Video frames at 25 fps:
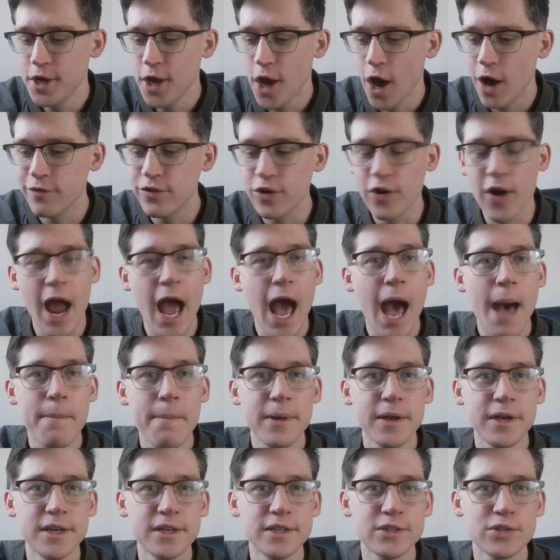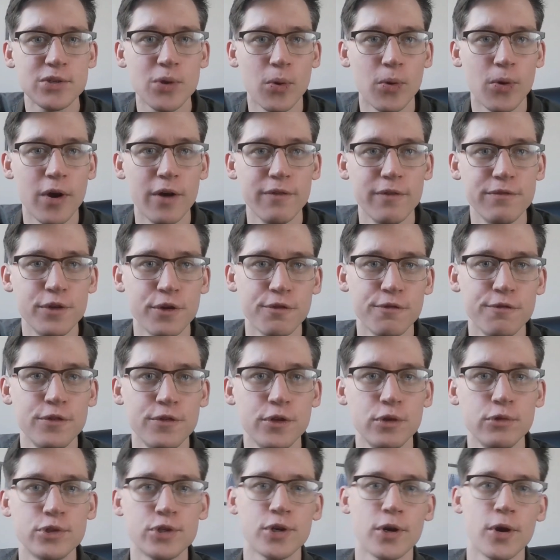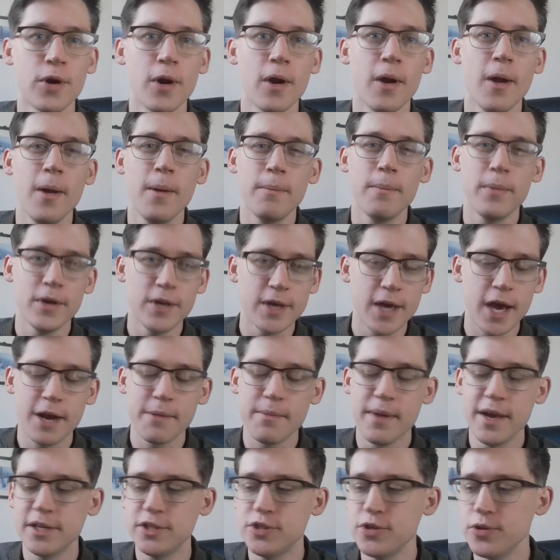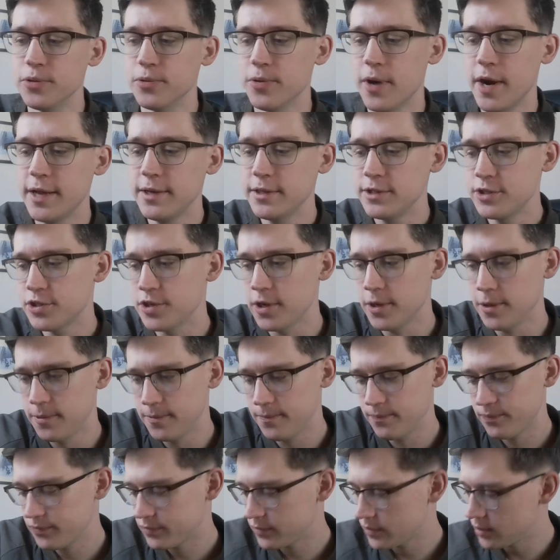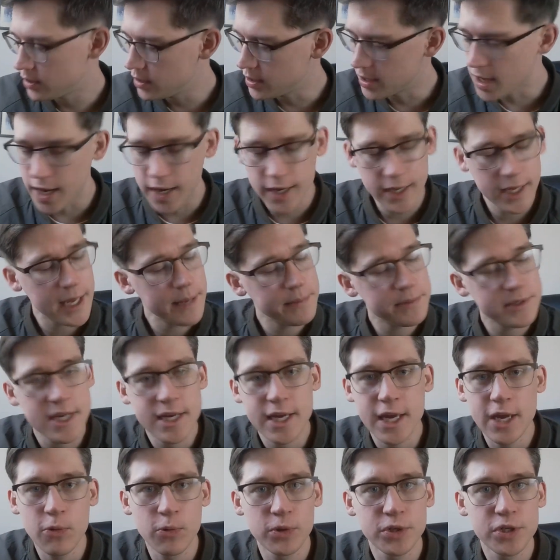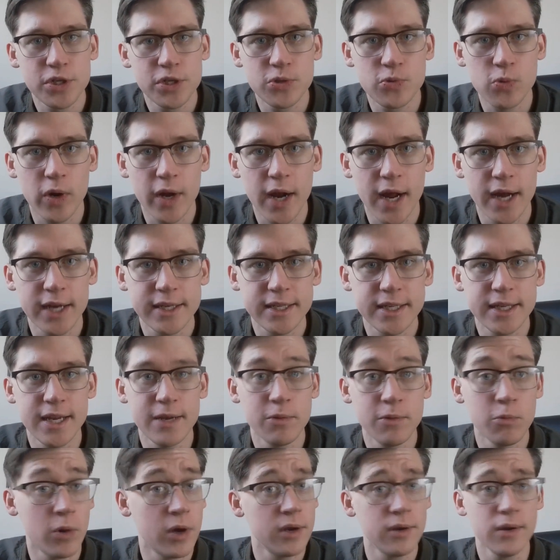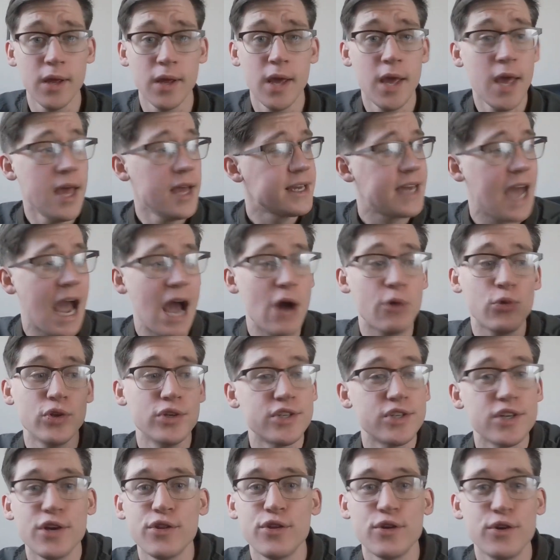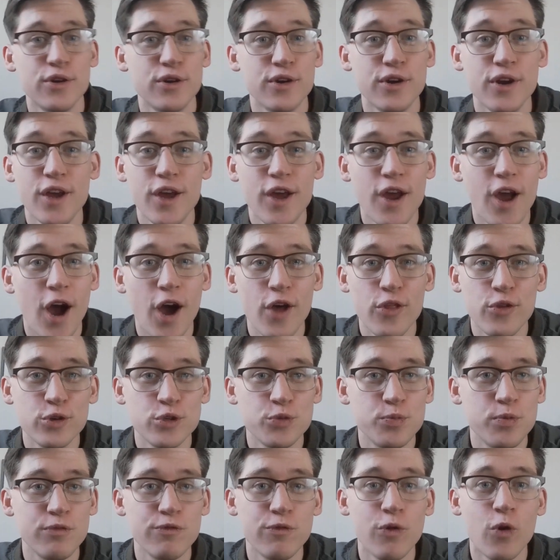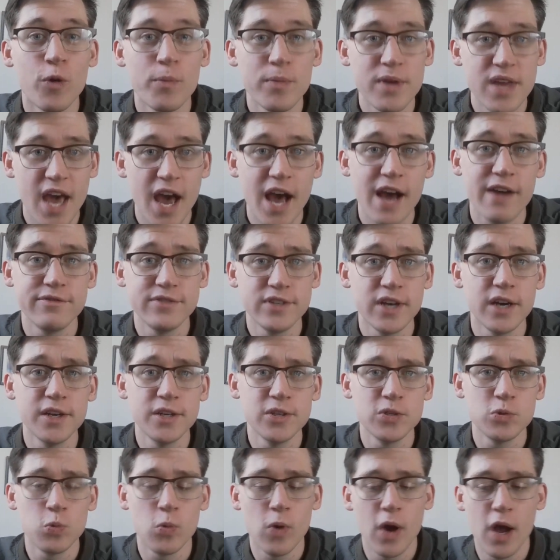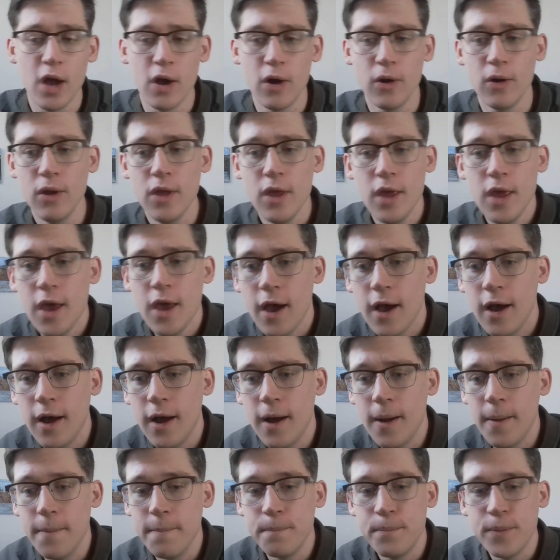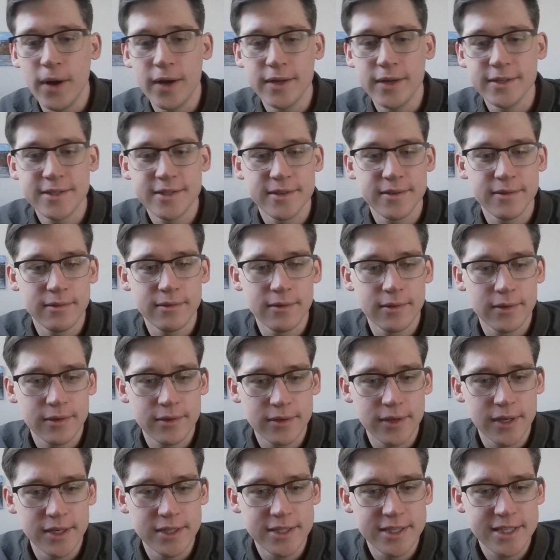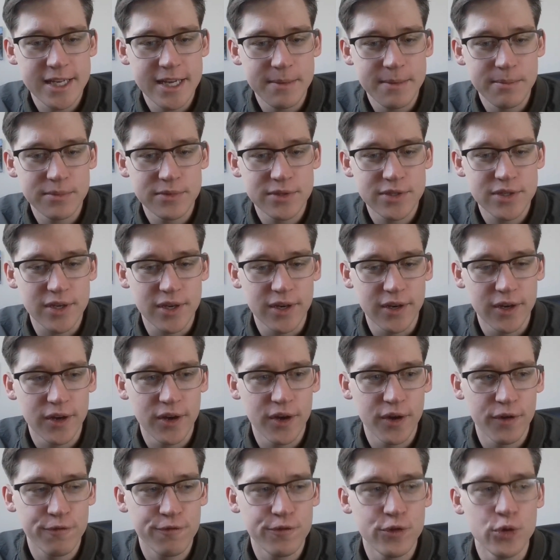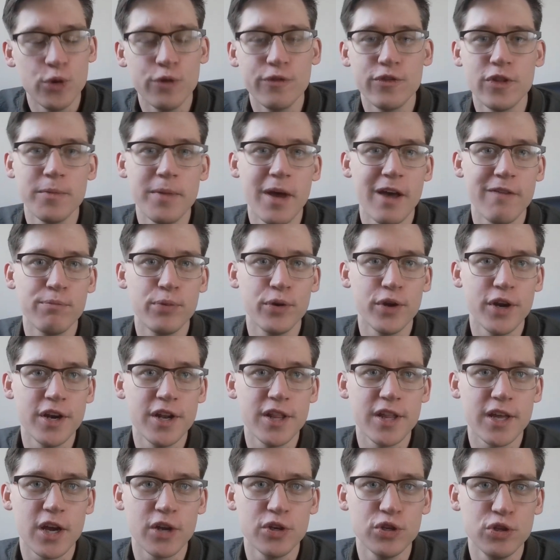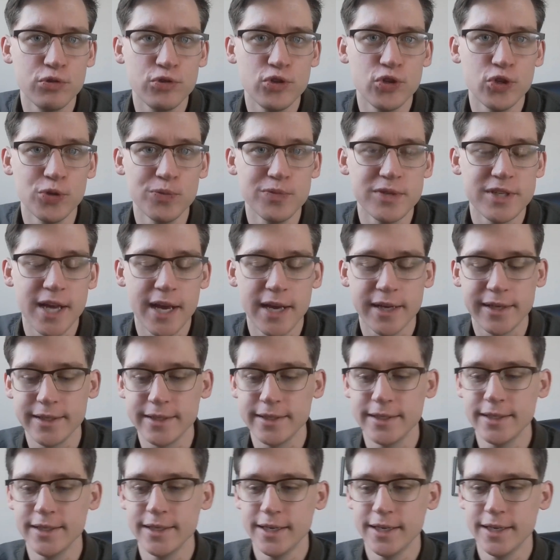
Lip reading: your happiness or of your future. But you got to make do, right? So you got to keep digging, which is what I did and what countless others before me have done as well. But it seems a few of them have put anything on YouTube, sadly.